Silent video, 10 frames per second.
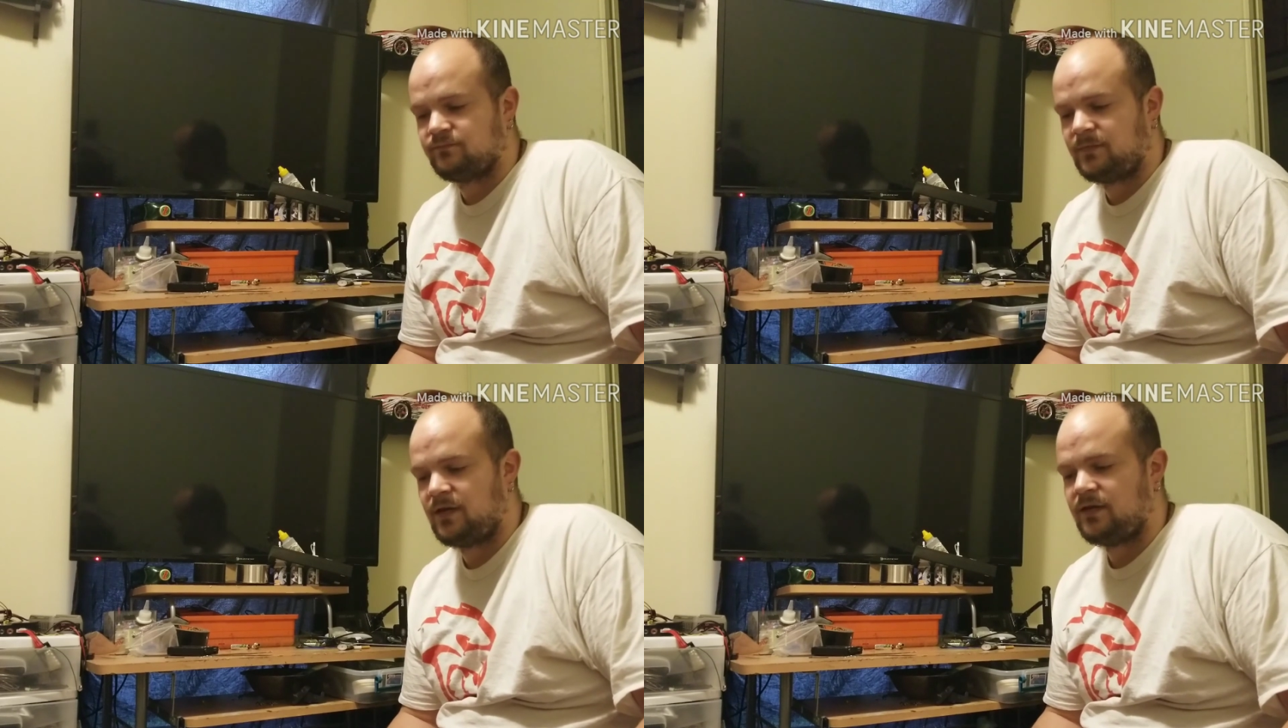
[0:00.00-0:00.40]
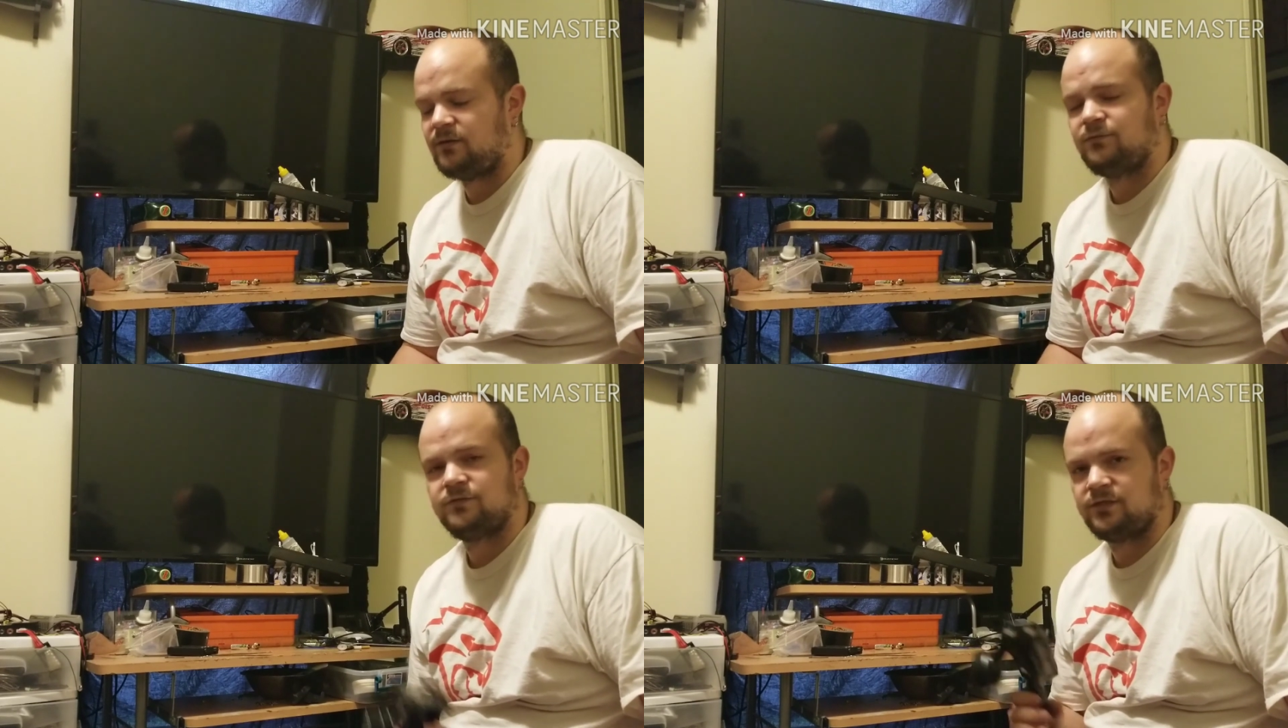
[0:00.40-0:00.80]

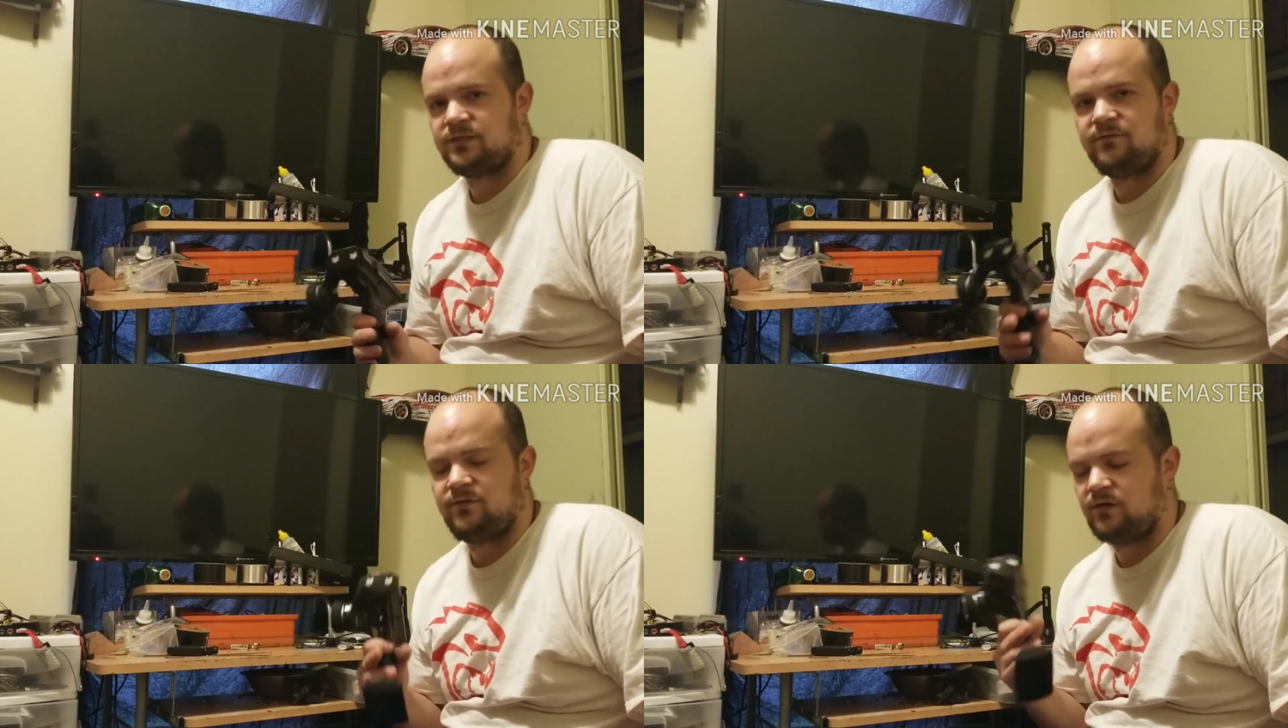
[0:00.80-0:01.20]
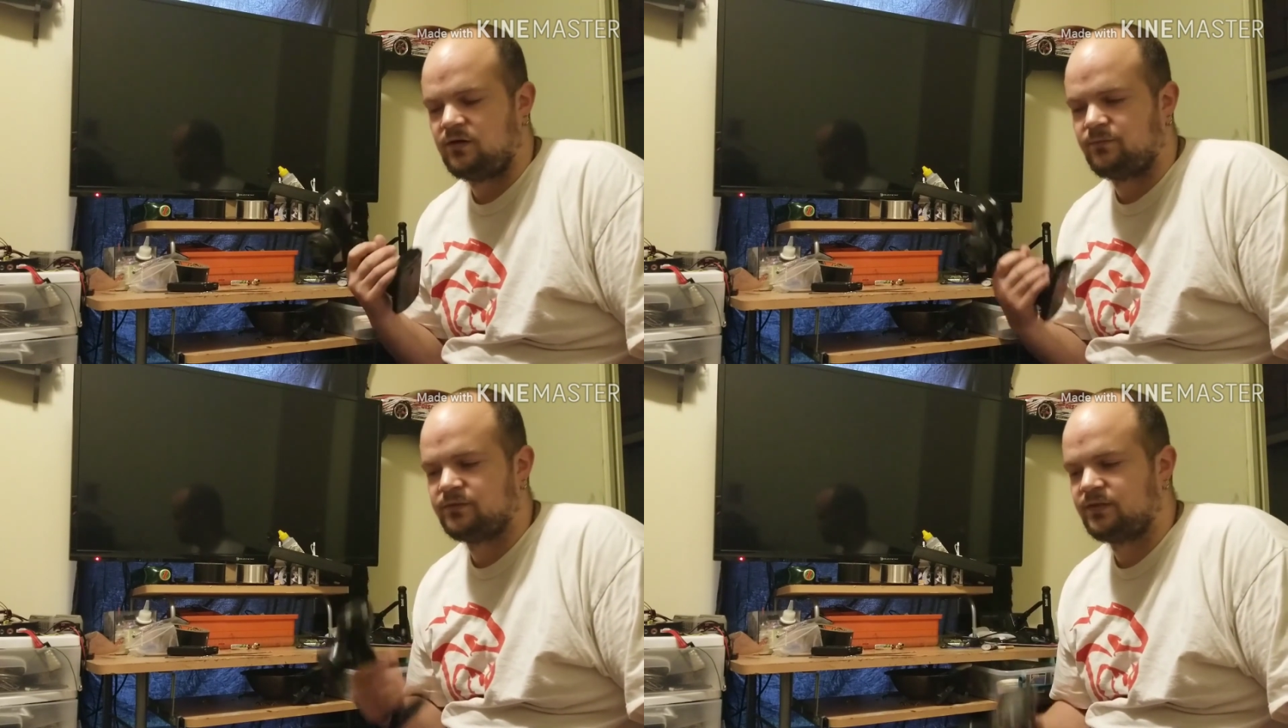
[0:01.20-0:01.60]
It'll just give you
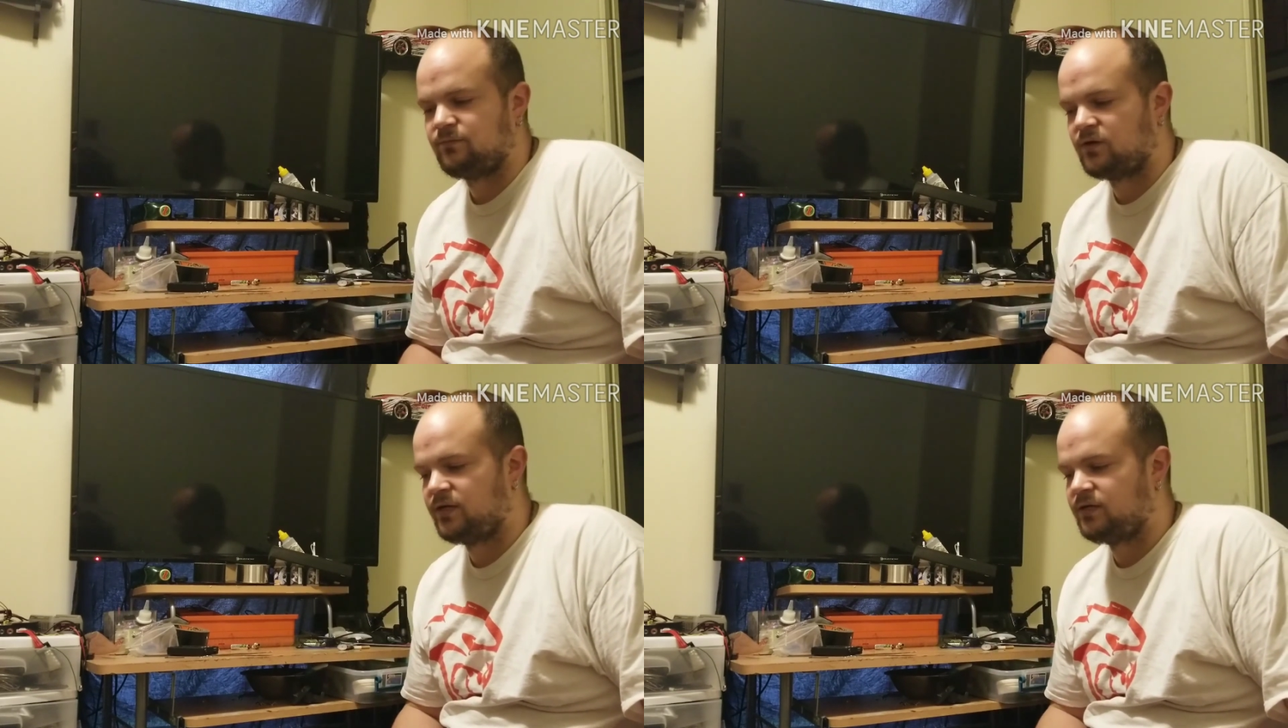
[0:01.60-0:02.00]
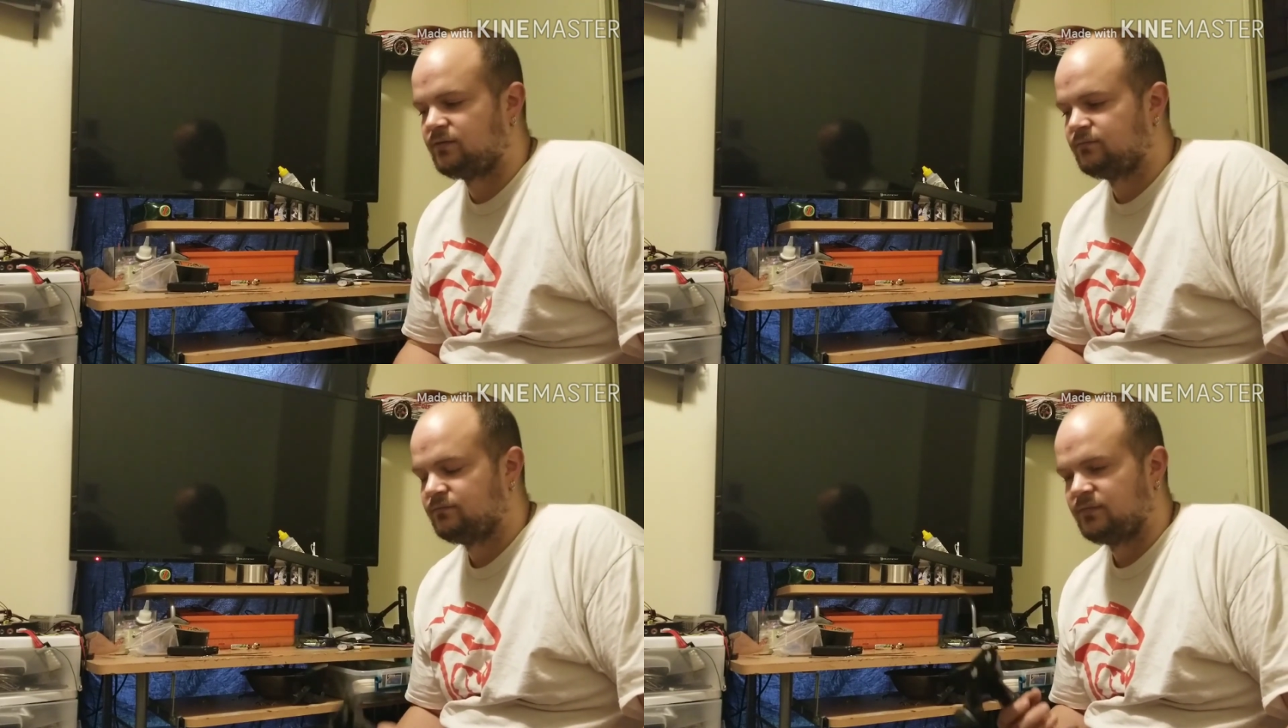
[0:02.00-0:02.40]
100% brake
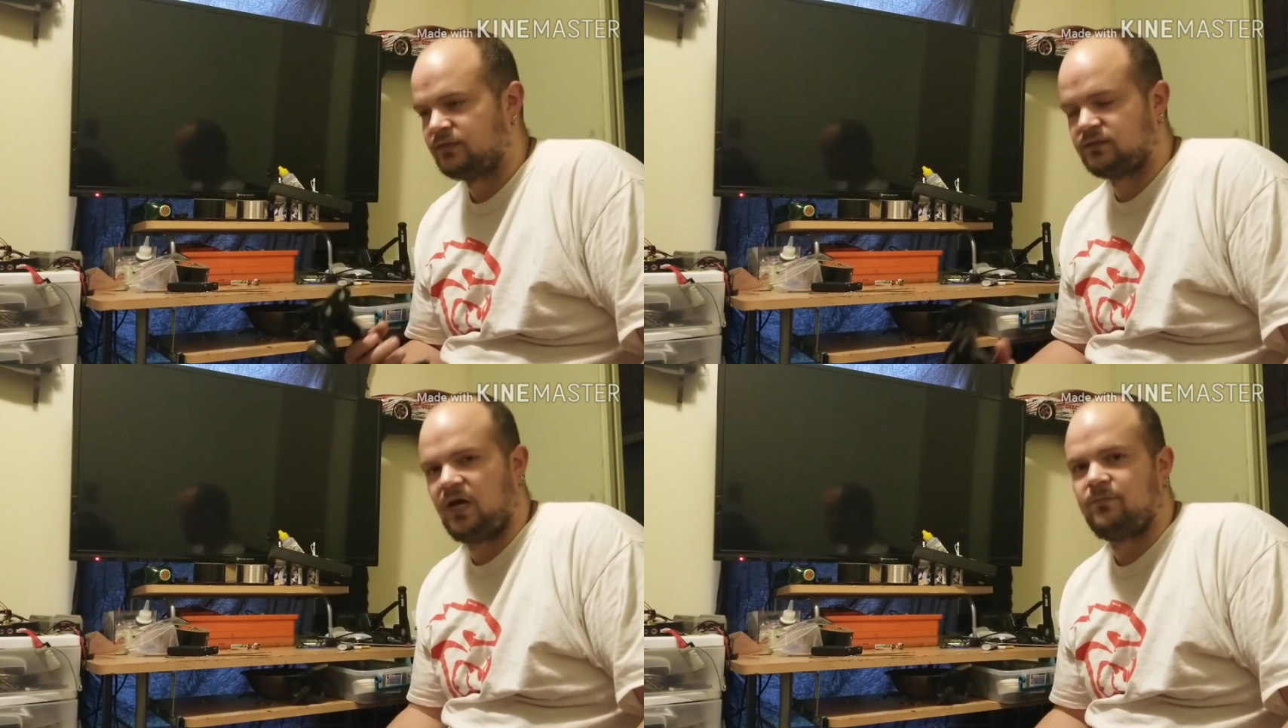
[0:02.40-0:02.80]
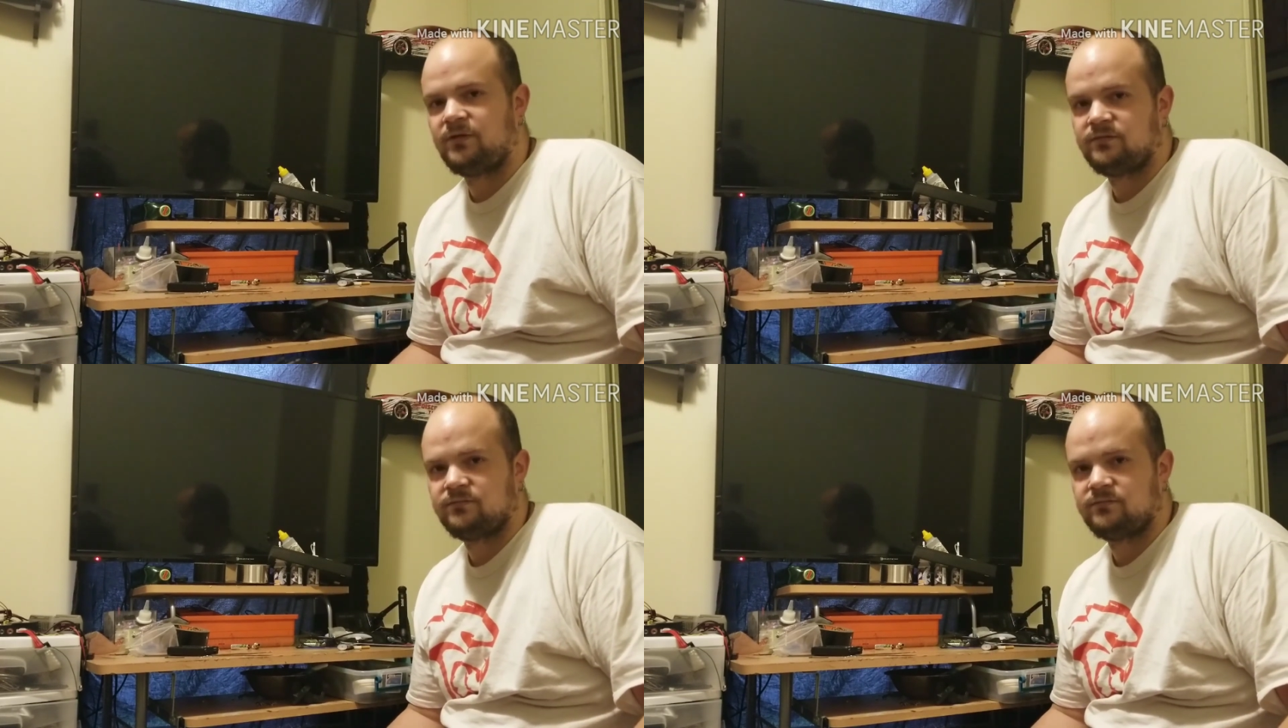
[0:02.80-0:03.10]
and stop it.